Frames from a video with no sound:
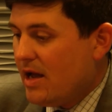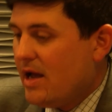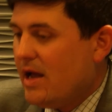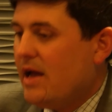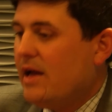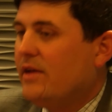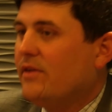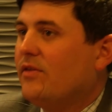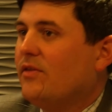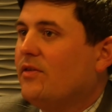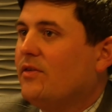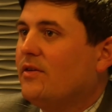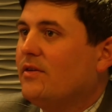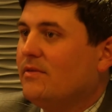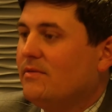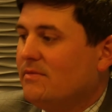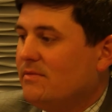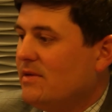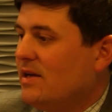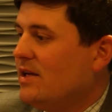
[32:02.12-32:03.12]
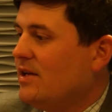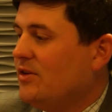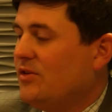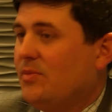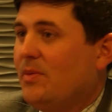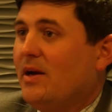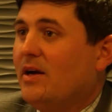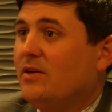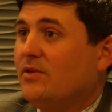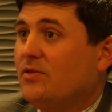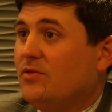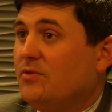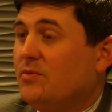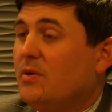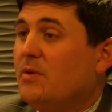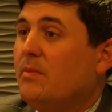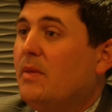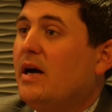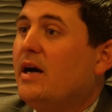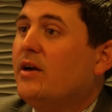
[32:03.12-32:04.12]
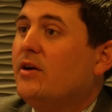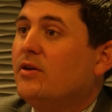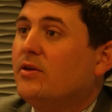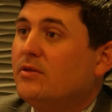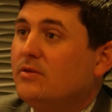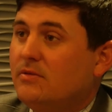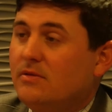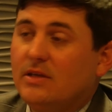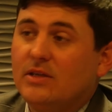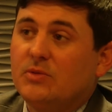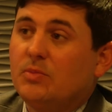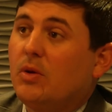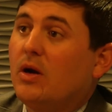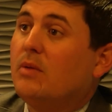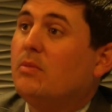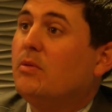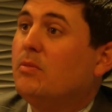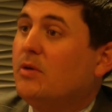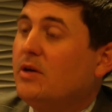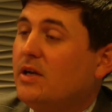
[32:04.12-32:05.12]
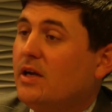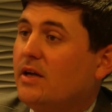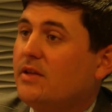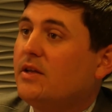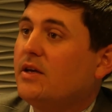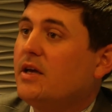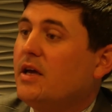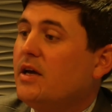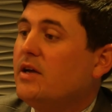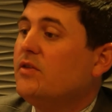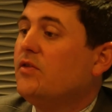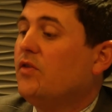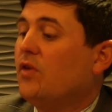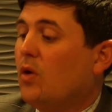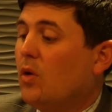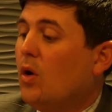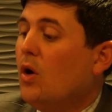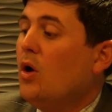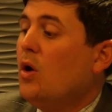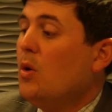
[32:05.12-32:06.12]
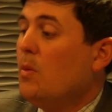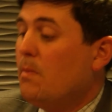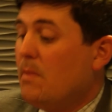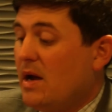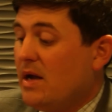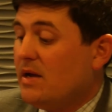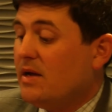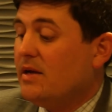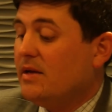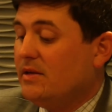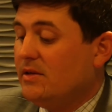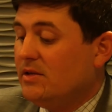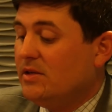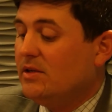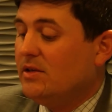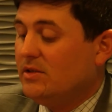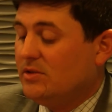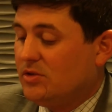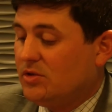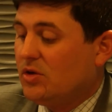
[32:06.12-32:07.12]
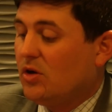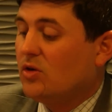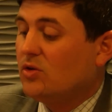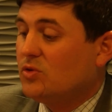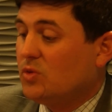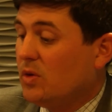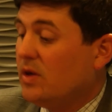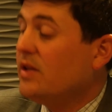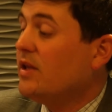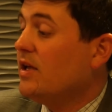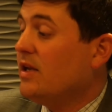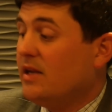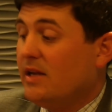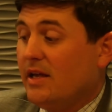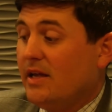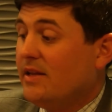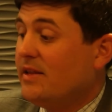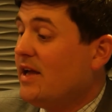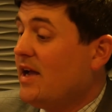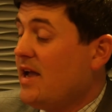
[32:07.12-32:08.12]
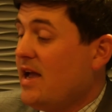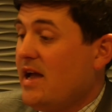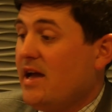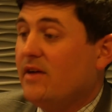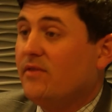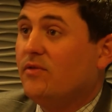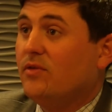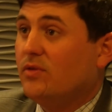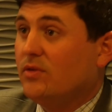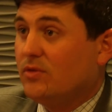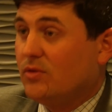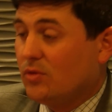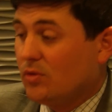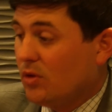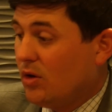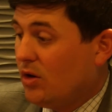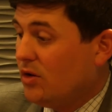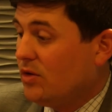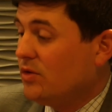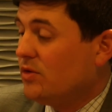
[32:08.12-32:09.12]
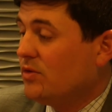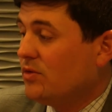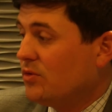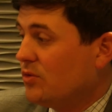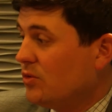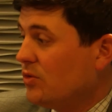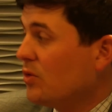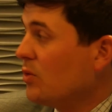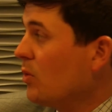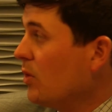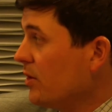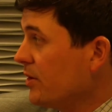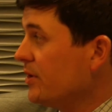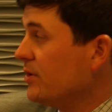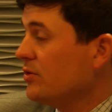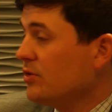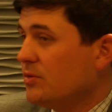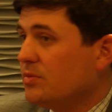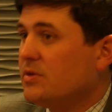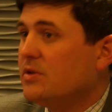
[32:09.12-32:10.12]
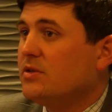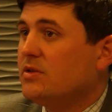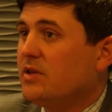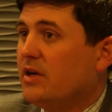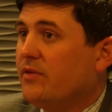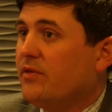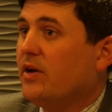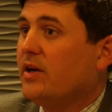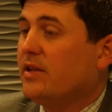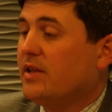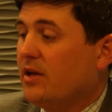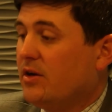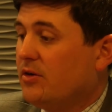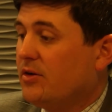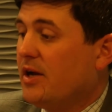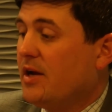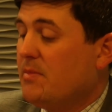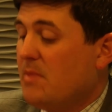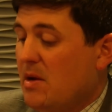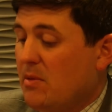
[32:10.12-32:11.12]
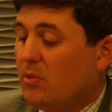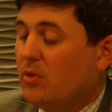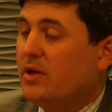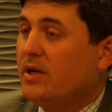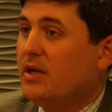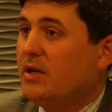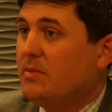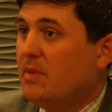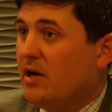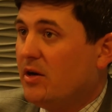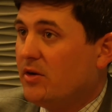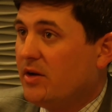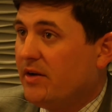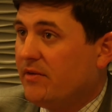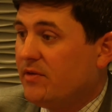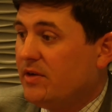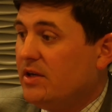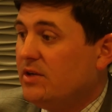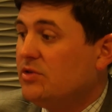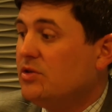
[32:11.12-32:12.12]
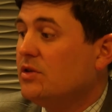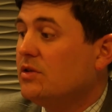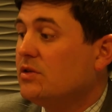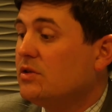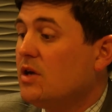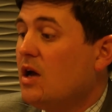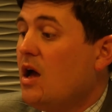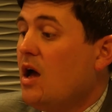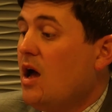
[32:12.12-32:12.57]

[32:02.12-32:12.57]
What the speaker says: Ask any spouse who's been battered, that's probably not the case. So it starts with, and they have through their working groups and stuff like that. Okay, maybe we need better definitions.